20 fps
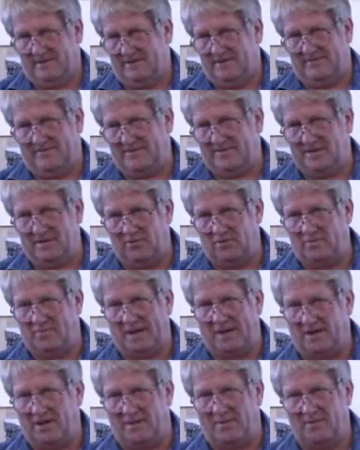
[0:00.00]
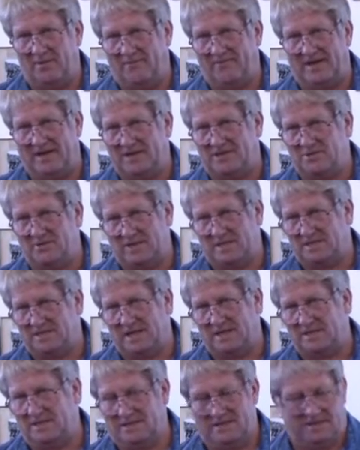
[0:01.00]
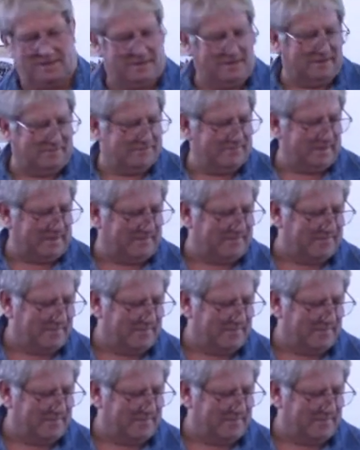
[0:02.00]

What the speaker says: If you see all the paint coming off, you get too excited, then yeah.